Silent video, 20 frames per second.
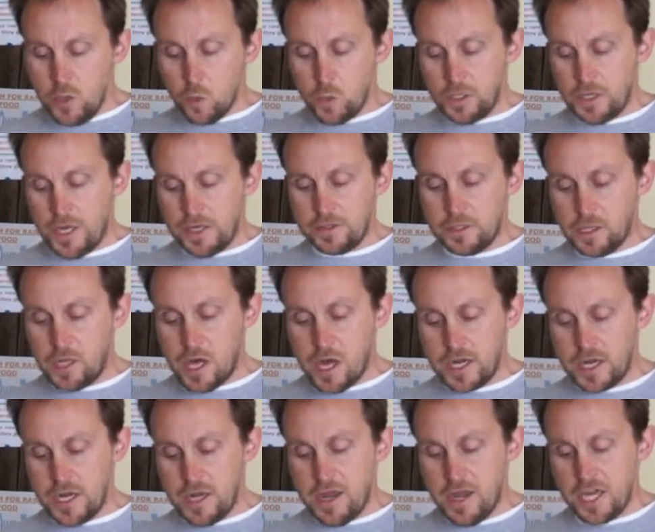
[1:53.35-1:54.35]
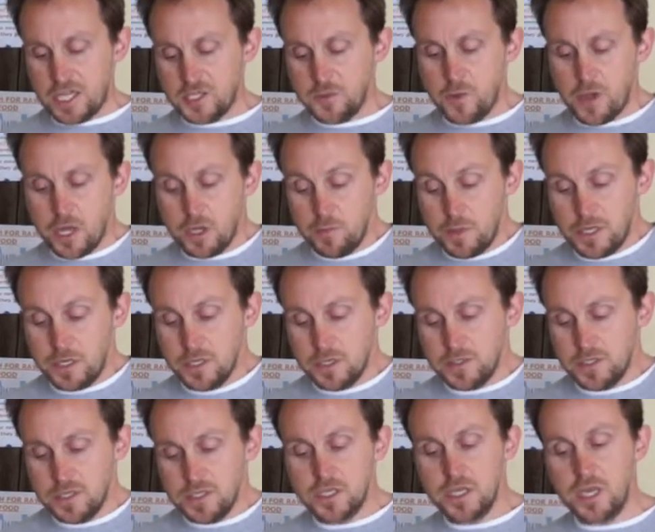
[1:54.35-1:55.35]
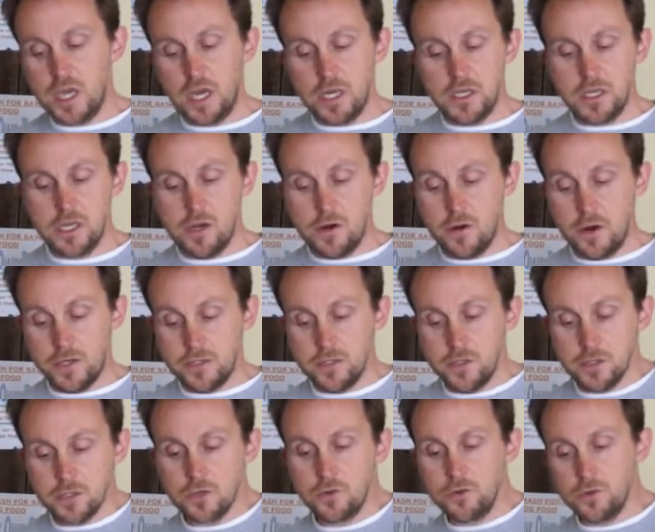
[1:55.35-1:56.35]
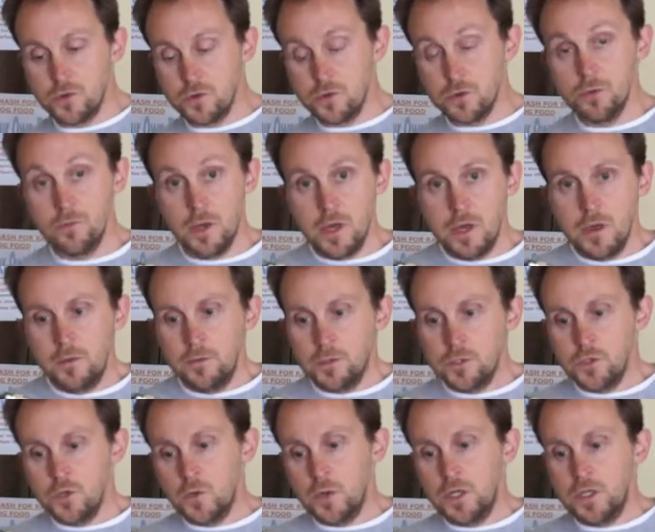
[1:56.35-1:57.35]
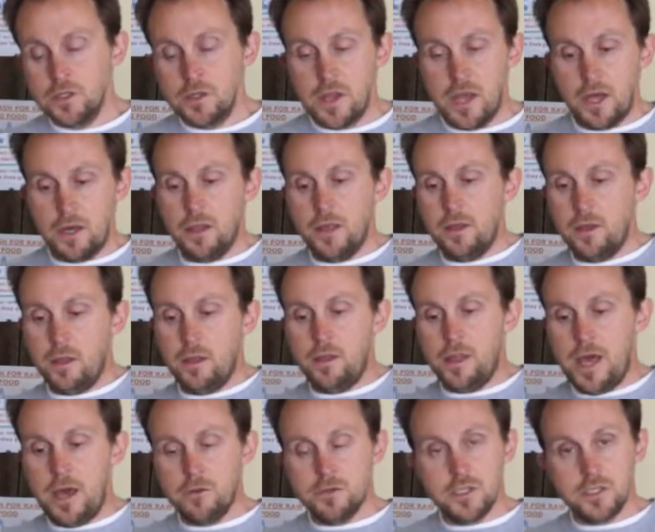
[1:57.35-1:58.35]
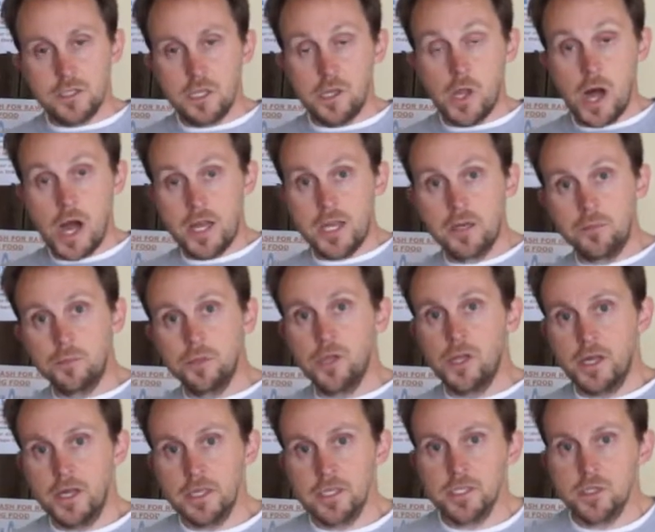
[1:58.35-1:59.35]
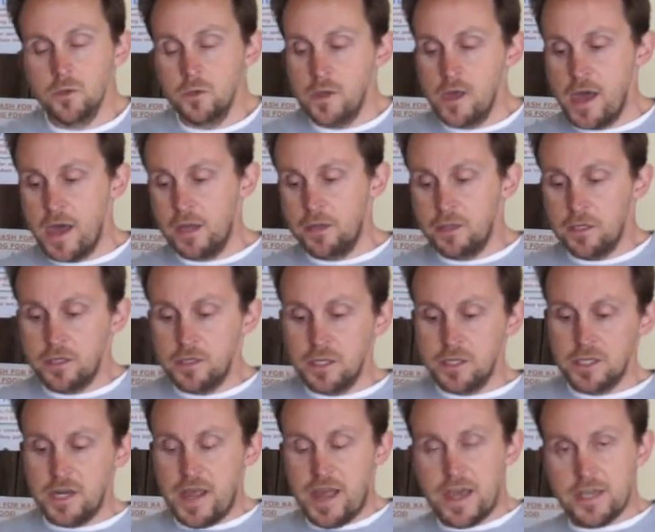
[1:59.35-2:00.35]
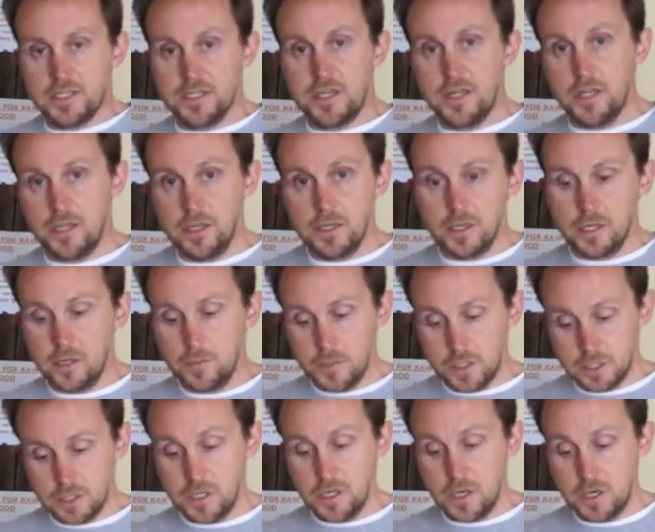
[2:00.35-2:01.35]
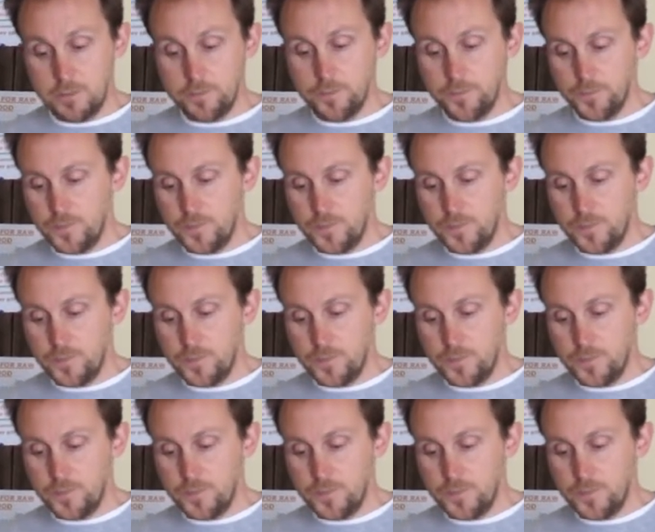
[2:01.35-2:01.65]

We like the locking aspect because this gate here has a screw to it that allows it to lock in place so that it doesn't accidentally come undone.